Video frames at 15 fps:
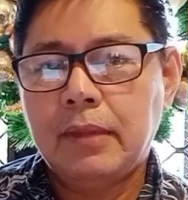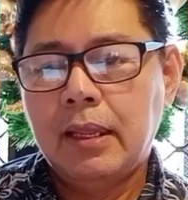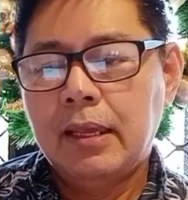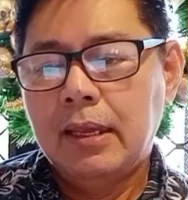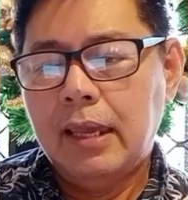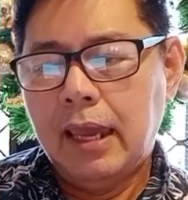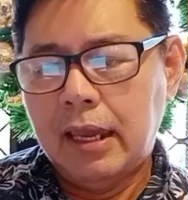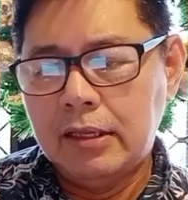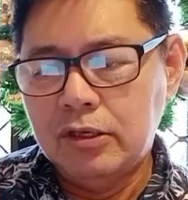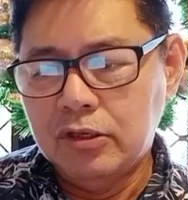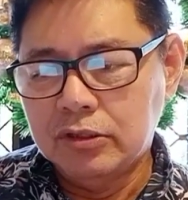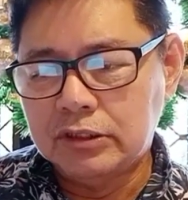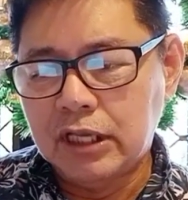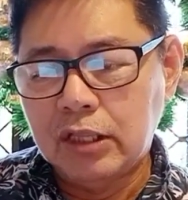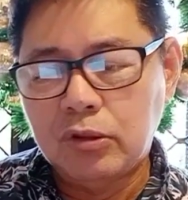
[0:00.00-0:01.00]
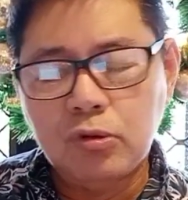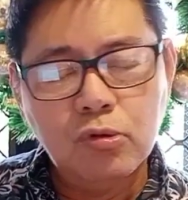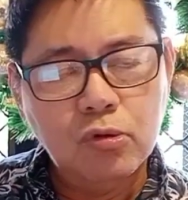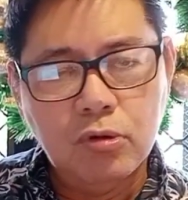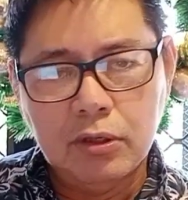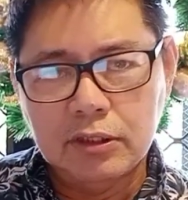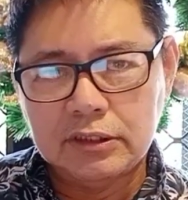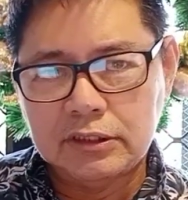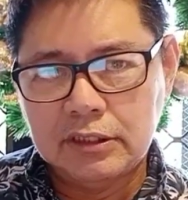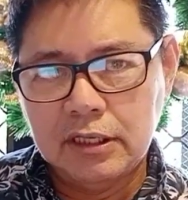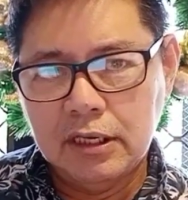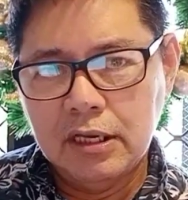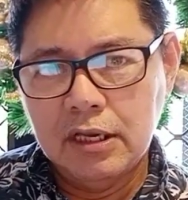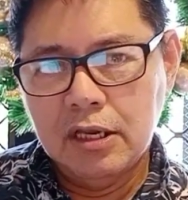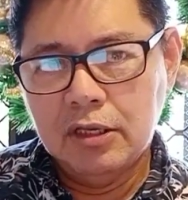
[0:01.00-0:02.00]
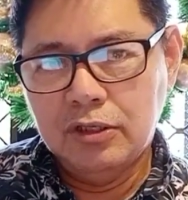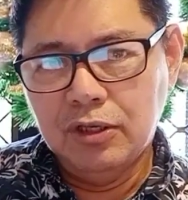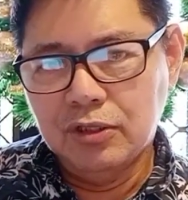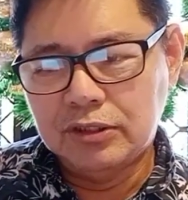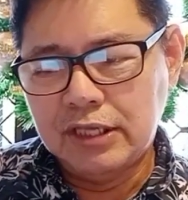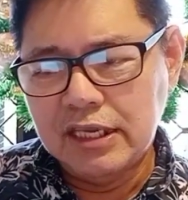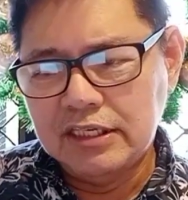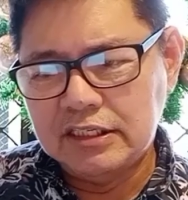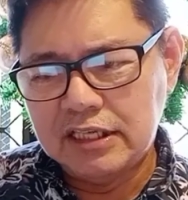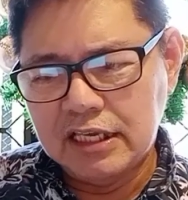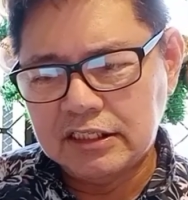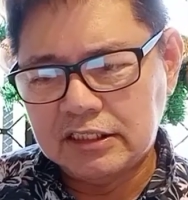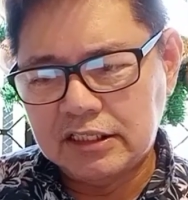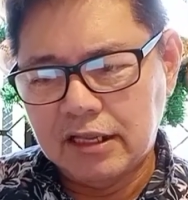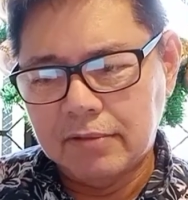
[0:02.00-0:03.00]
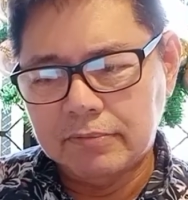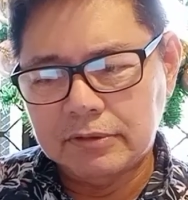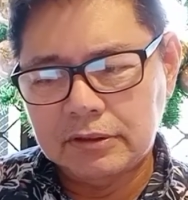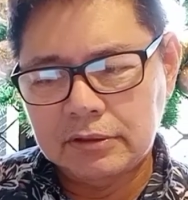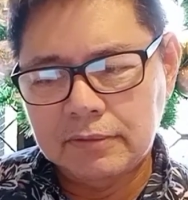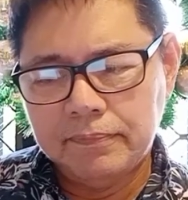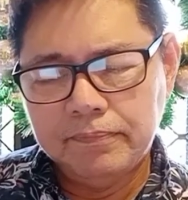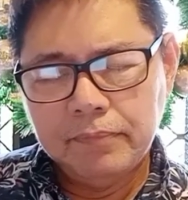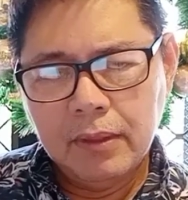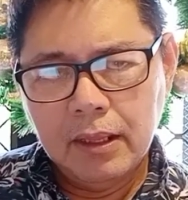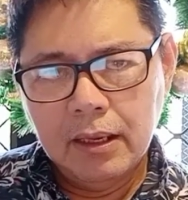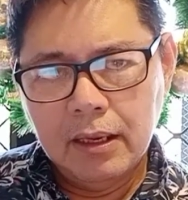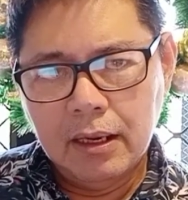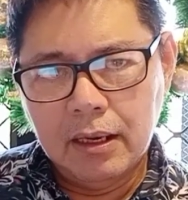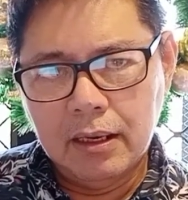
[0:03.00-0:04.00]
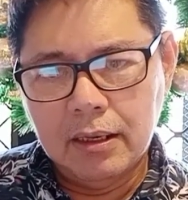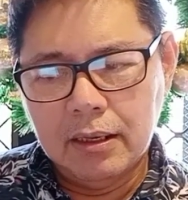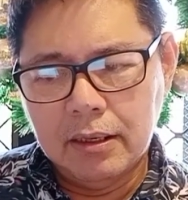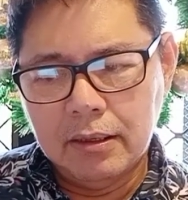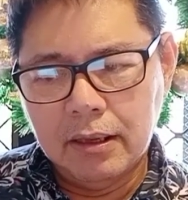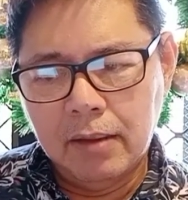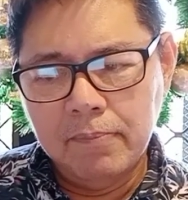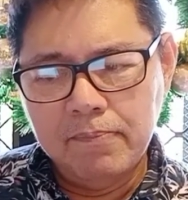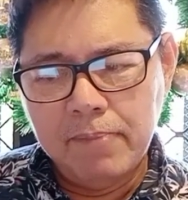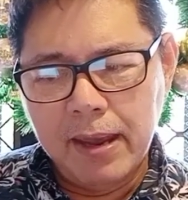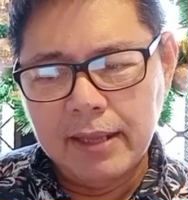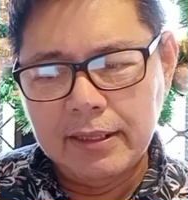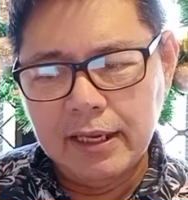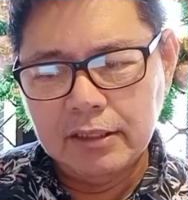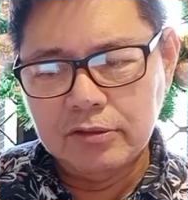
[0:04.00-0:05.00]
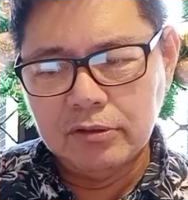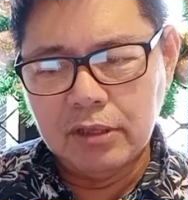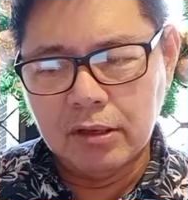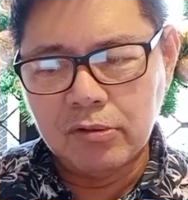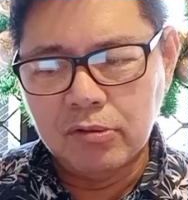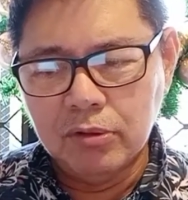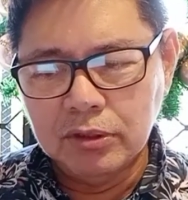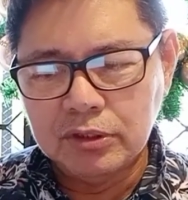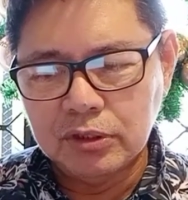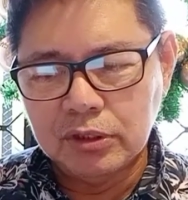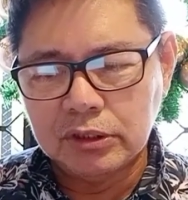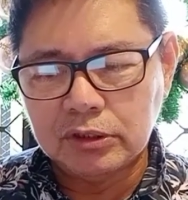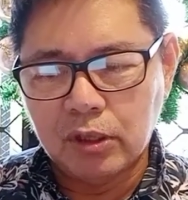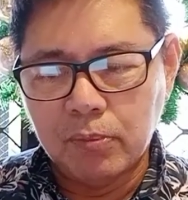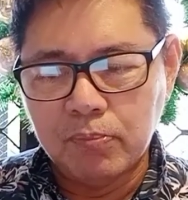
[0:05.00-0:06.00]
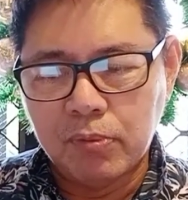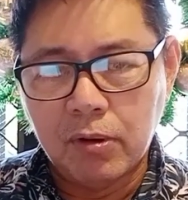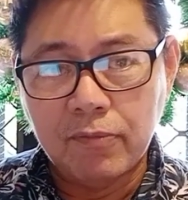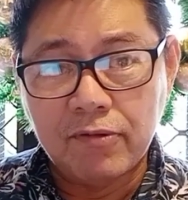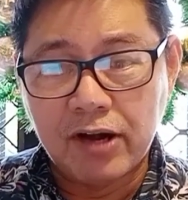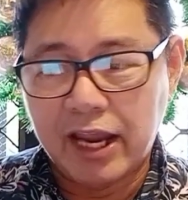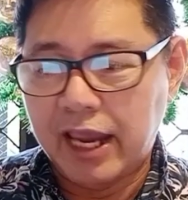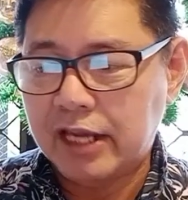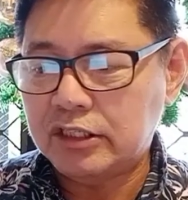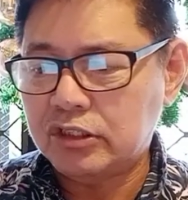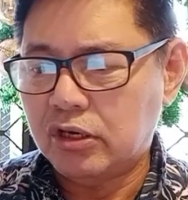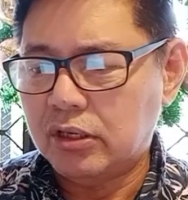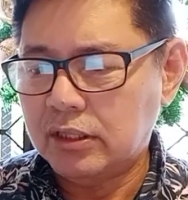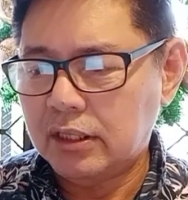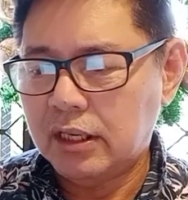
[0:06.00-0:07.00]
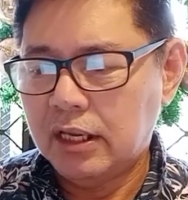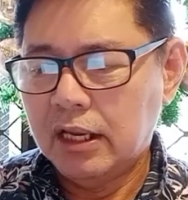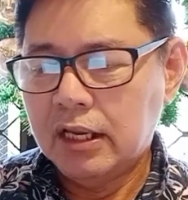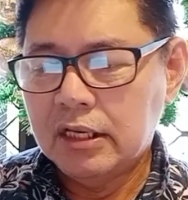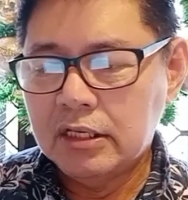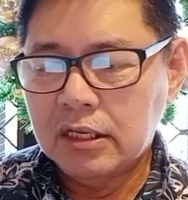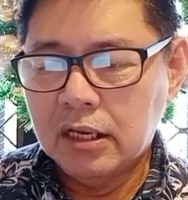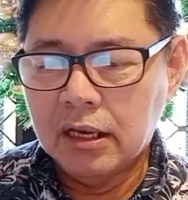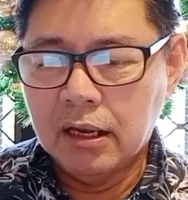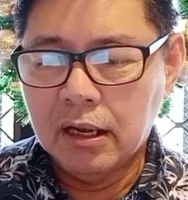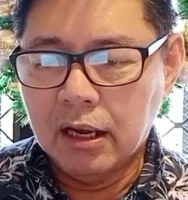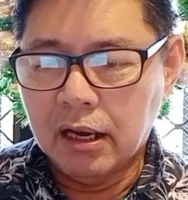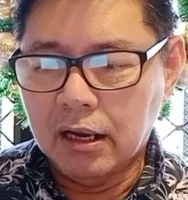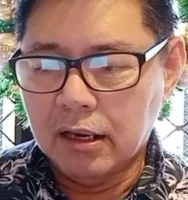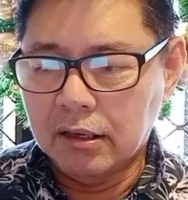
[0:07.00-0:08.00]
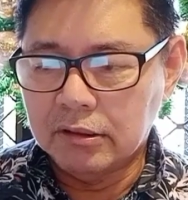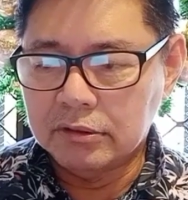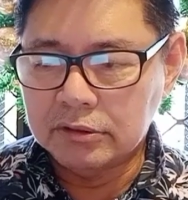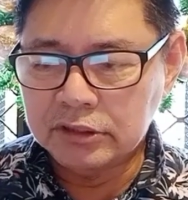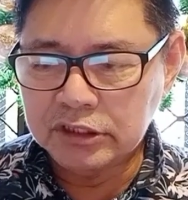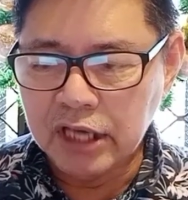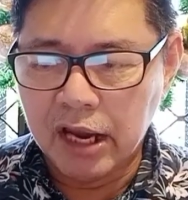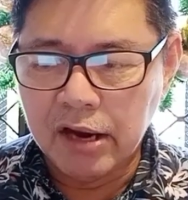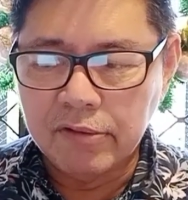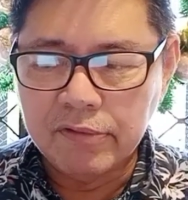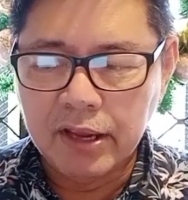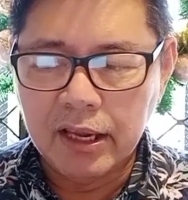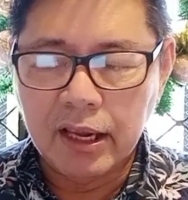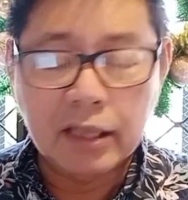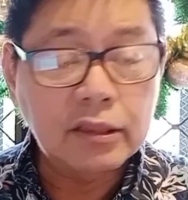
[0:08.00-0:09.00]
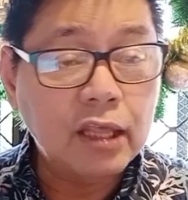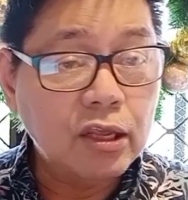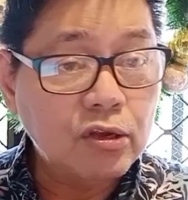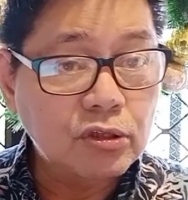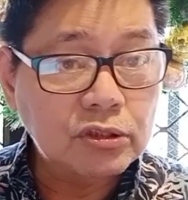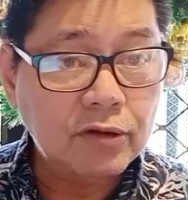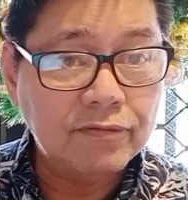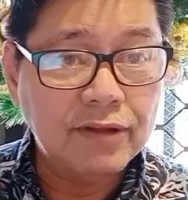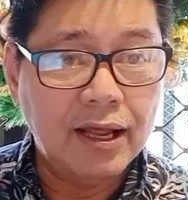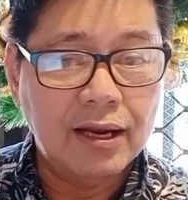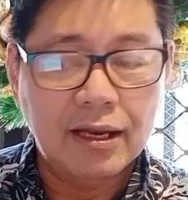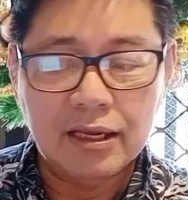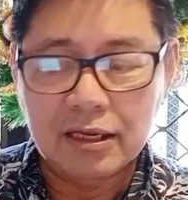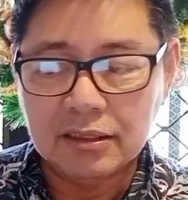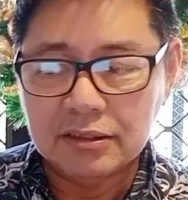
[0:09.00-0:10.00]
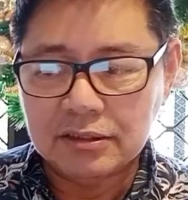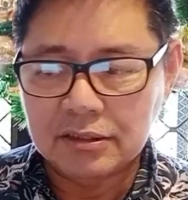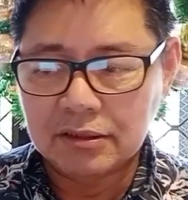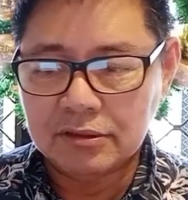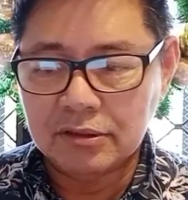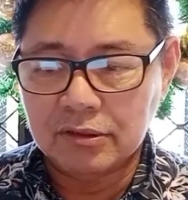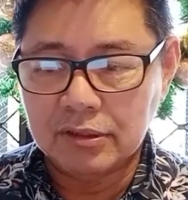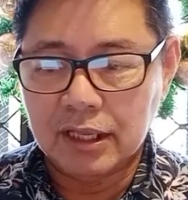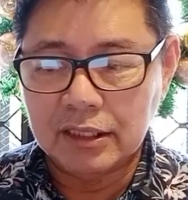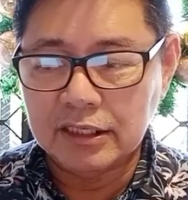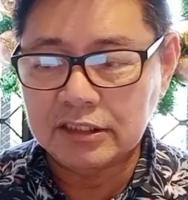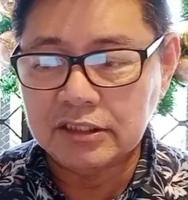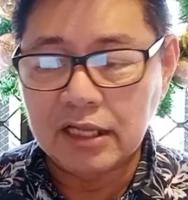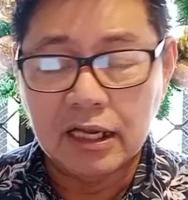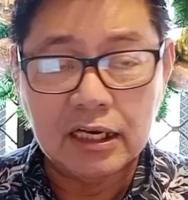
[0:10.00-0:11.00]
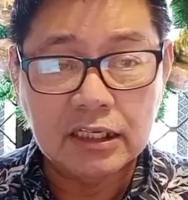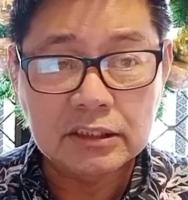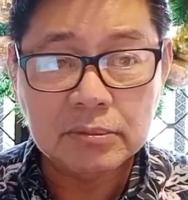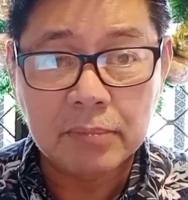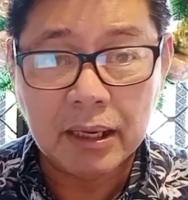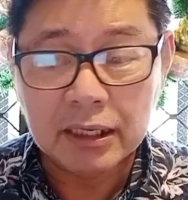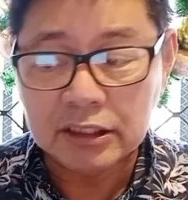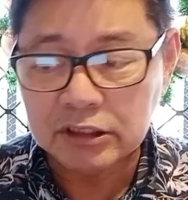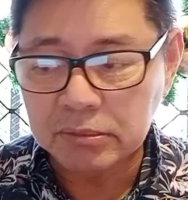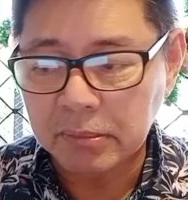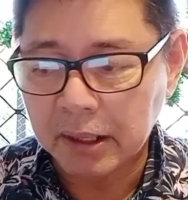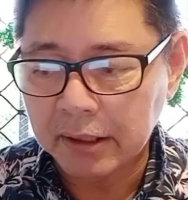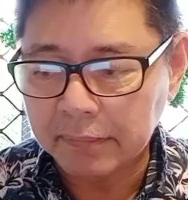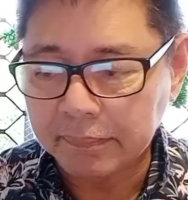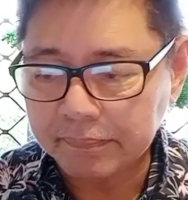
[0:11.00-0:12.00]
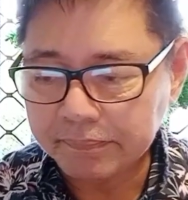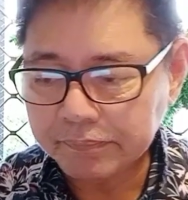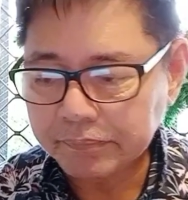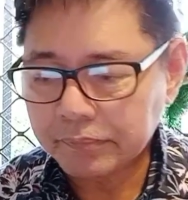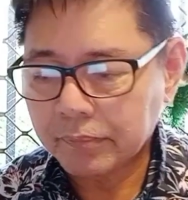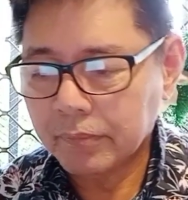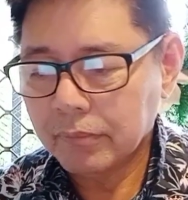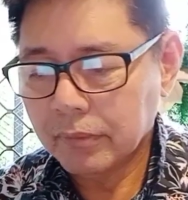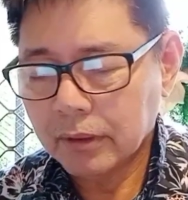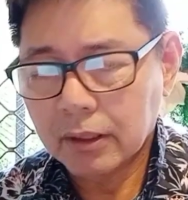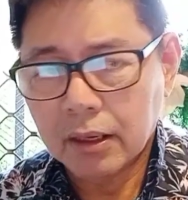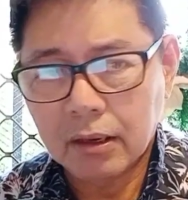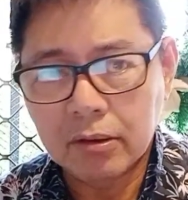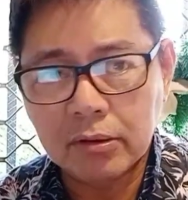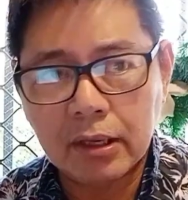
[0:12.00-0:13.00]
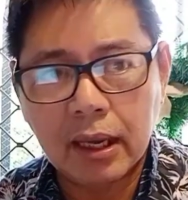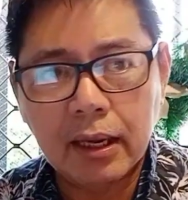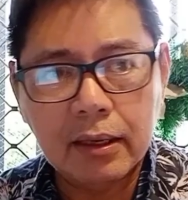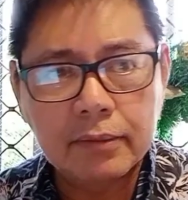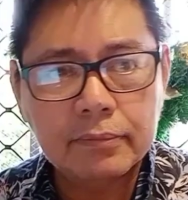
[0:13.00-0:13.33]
and using tools, using systems, embedding to the cultures to improve creation, sharing, and the use of knowledge. So that is knowledge management. Okay?